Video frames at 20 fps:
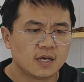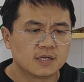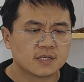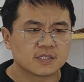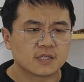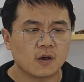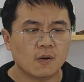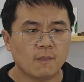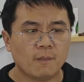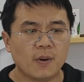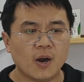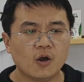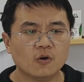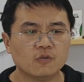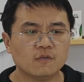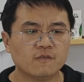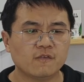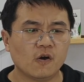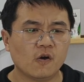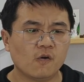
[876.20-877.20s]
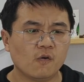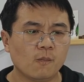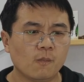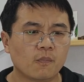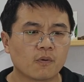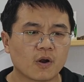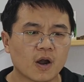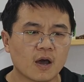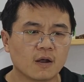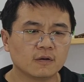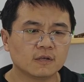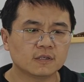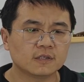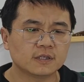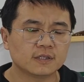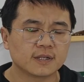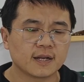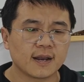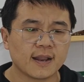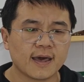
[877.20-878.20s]
So both for
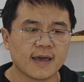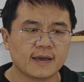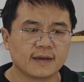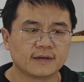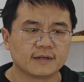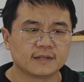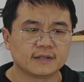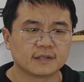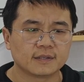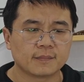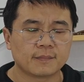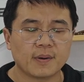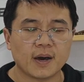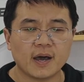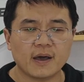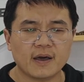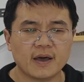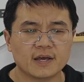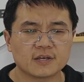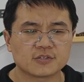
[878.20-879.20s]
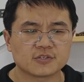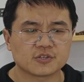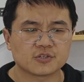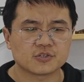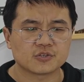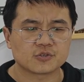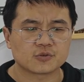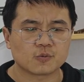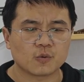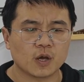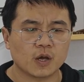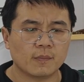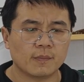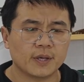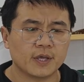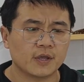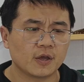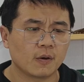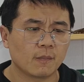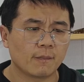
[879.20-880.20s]
broiler and layer, the bile acids will
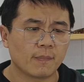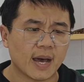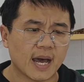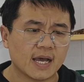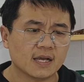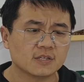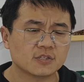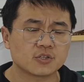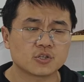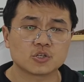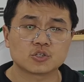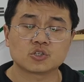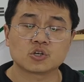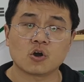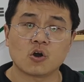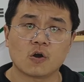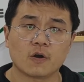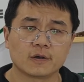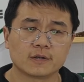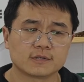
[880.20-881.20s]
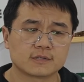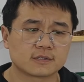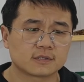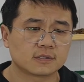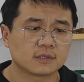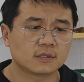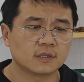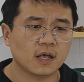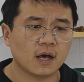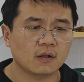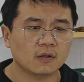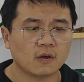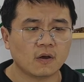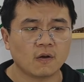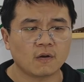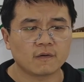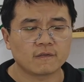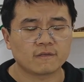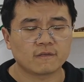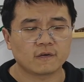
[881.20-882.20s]
be your best choice, not
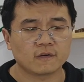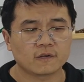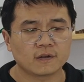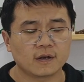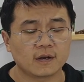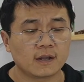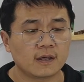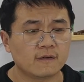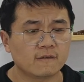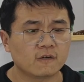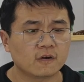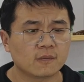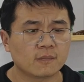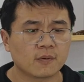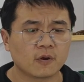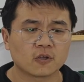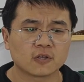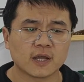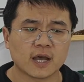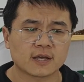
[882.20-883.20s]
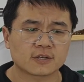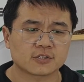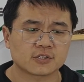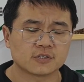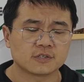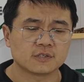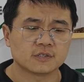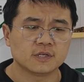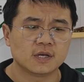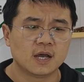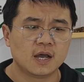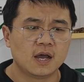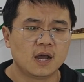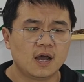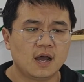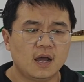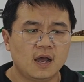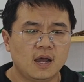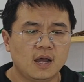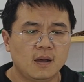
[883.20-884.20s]
only for the liver protection,
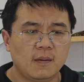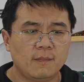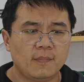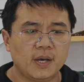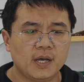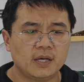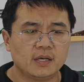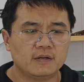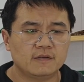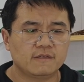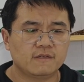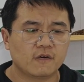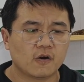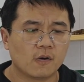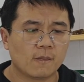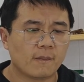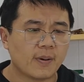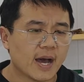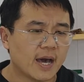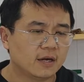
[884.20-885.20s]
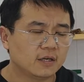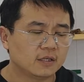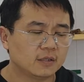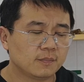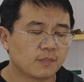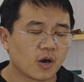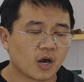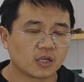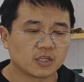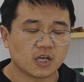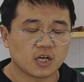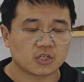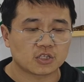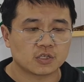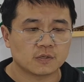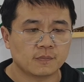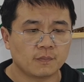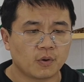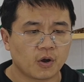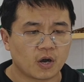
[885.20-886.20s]
but for better
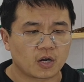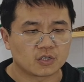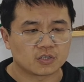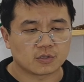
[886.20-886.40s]
production